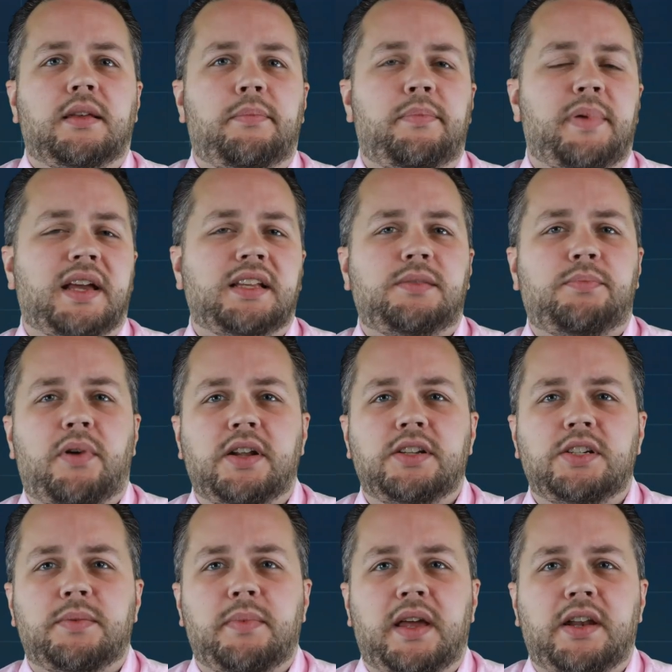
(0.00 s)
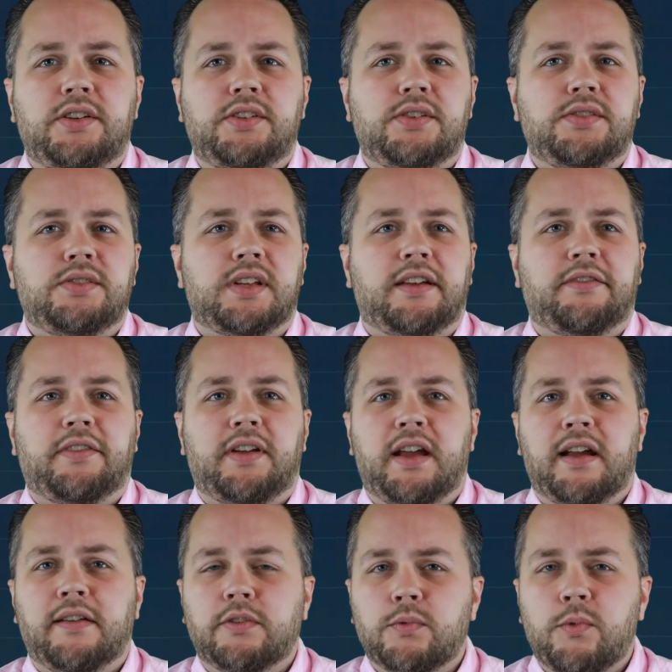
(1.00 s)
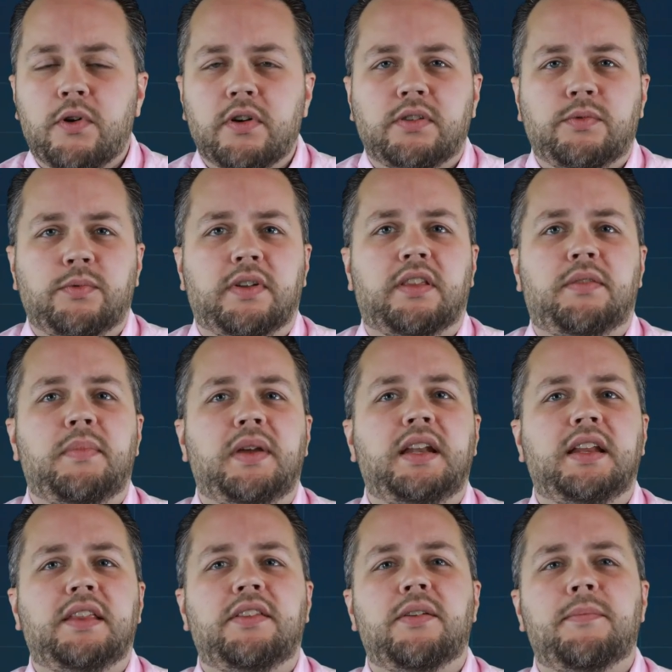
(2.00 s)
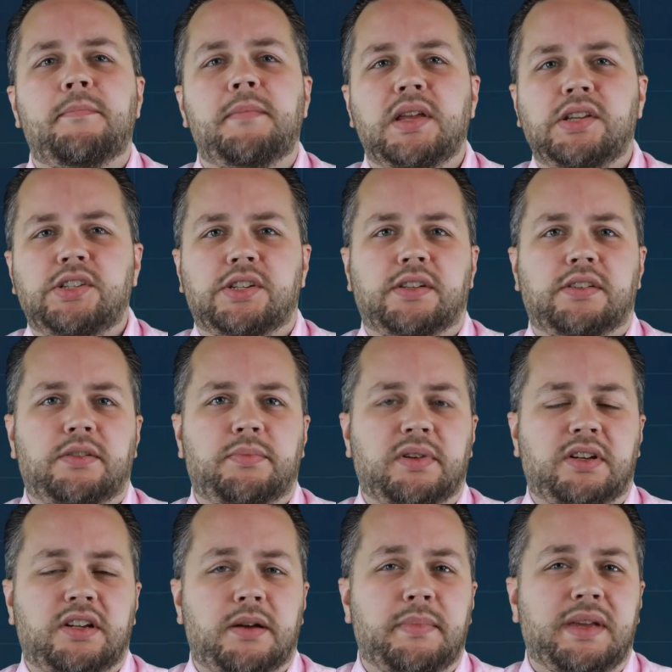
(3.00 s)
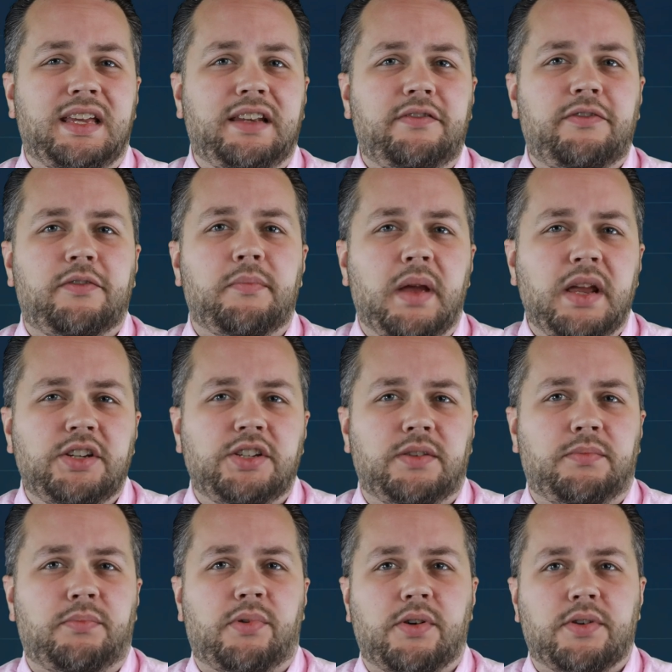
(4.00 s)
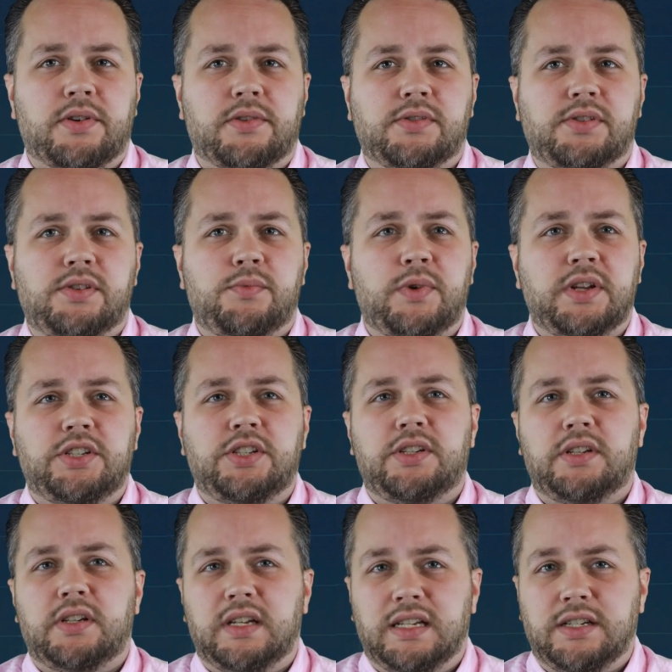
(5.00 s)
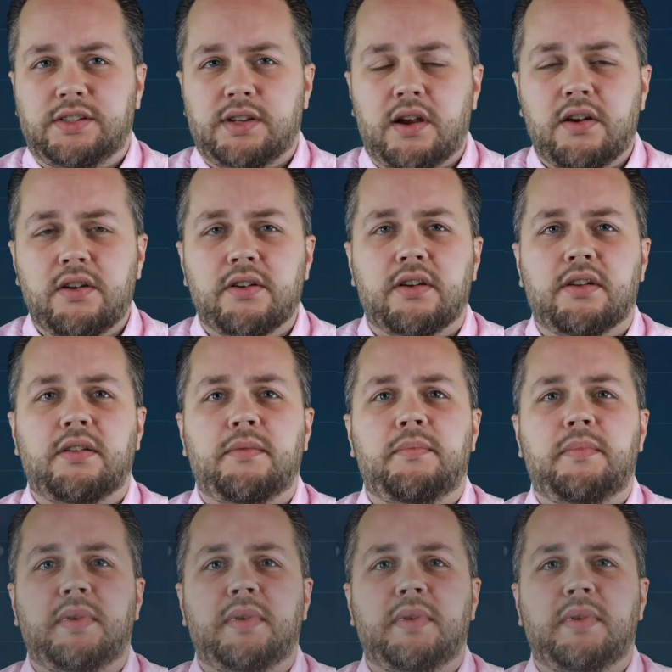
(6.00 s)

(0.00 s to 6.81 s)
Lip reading: The best project managers I've ever worked with made it their mission to become information brokers, which in turn